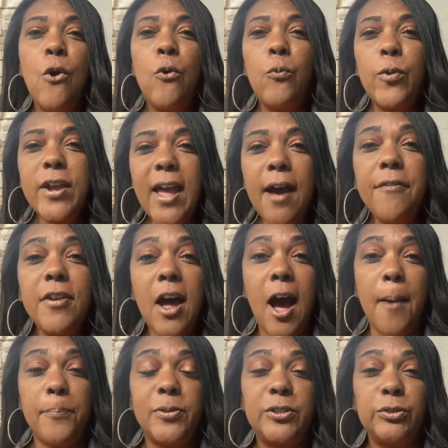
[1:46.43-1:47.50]
we have an
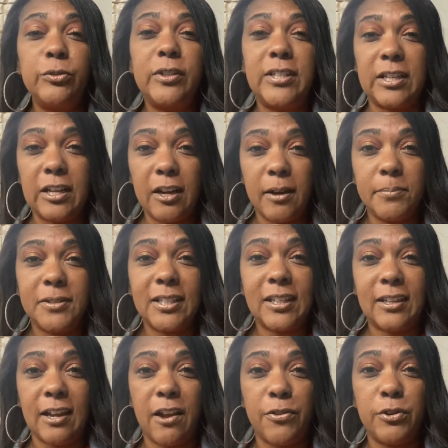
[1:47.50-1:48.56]
opportunity to come
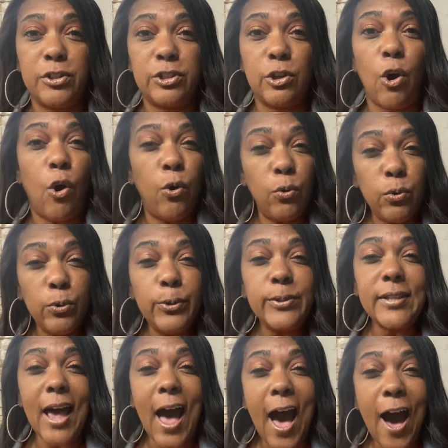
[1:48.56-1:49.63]
together to whose
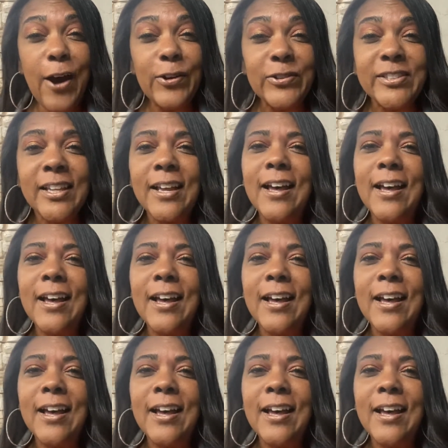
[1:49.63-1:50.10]
house?